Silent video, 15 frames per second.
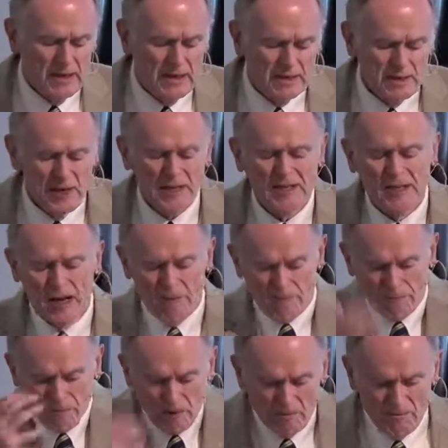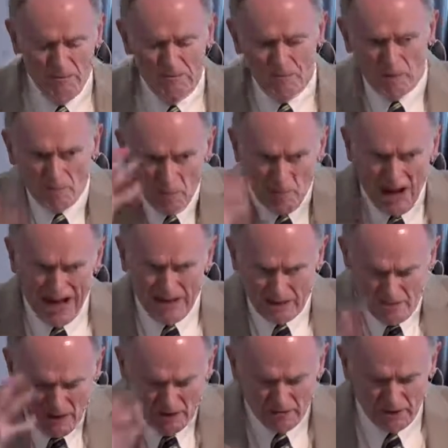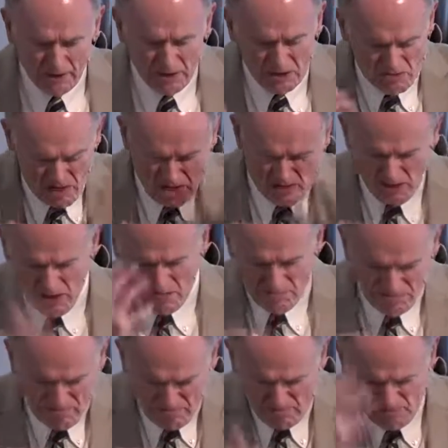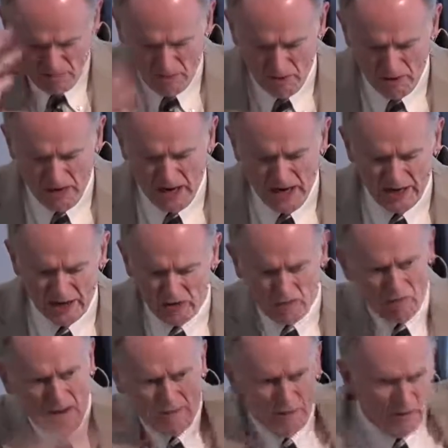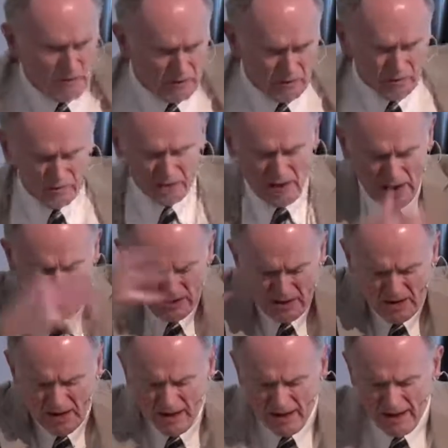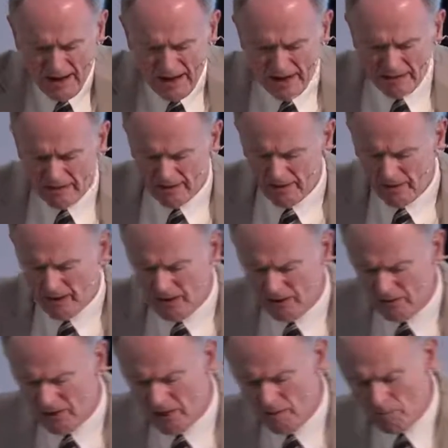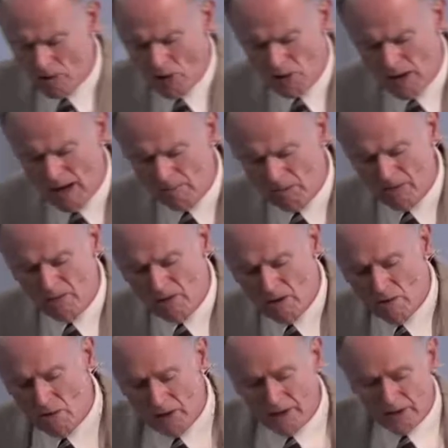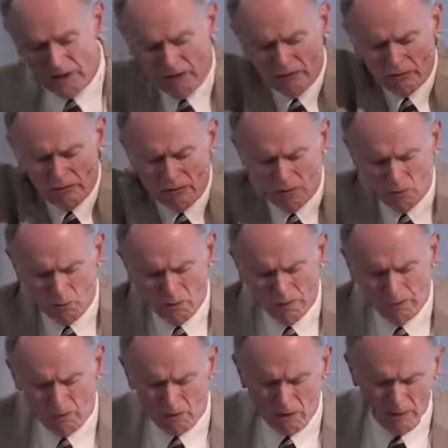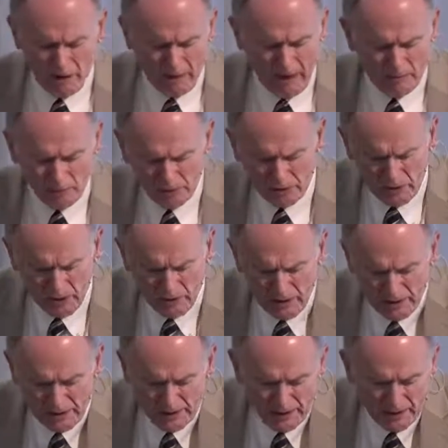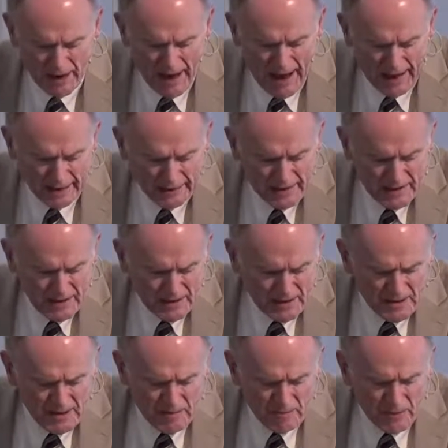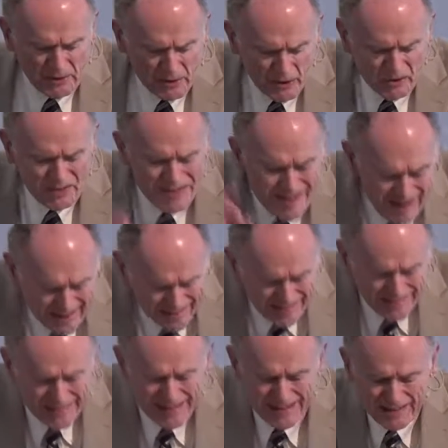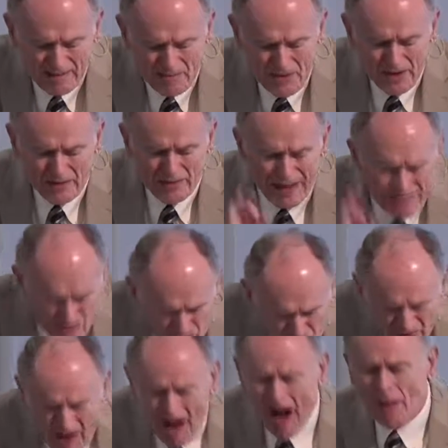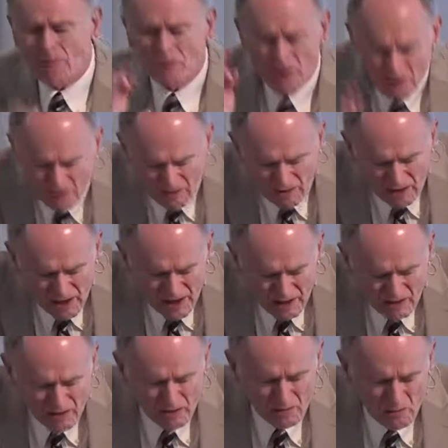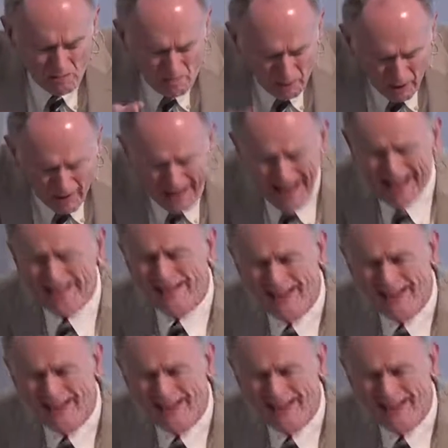taken up from the bottom of it. It created crevices and broke up and so on, and Israel were able to go in and attack. But there's nothing that stops His kingdom plan